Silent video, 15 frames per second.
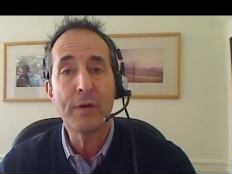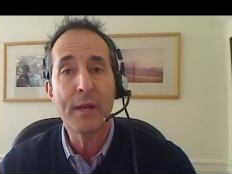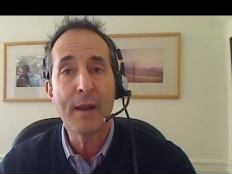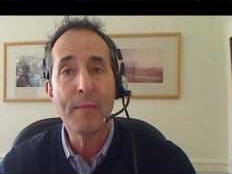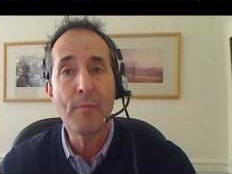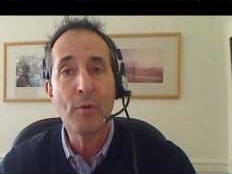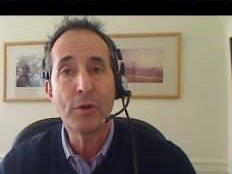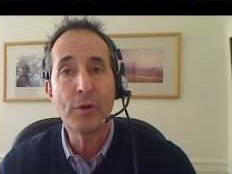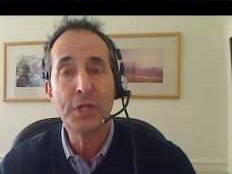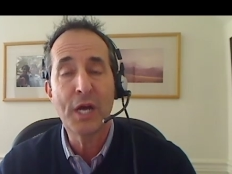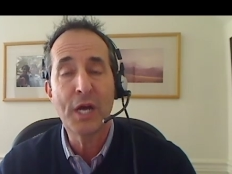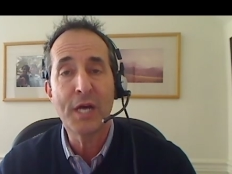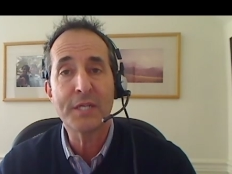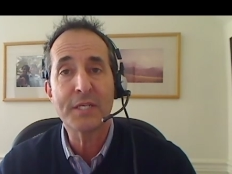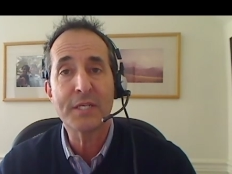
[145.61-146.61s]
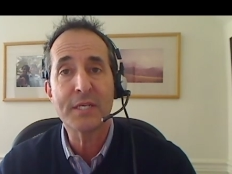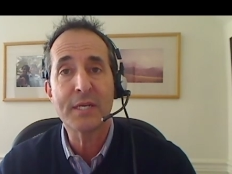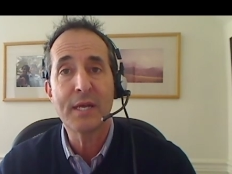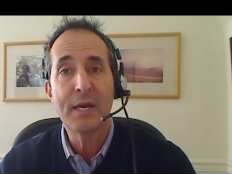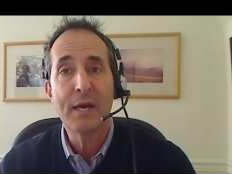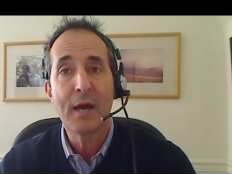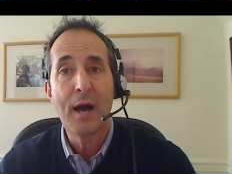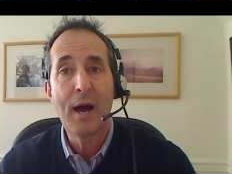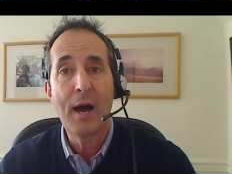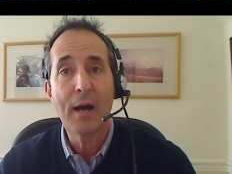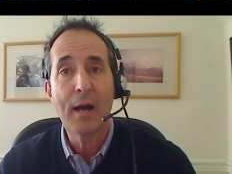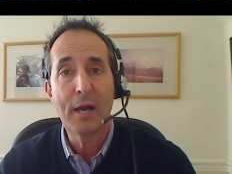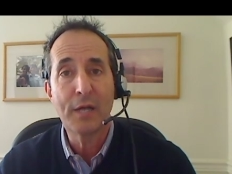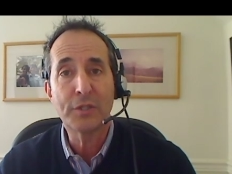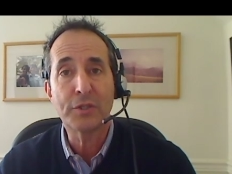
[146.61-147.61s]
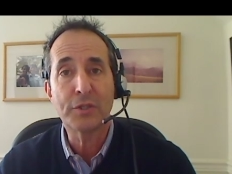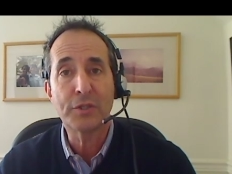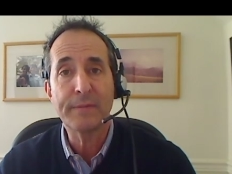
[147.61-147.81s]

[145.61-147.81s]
and a more just country.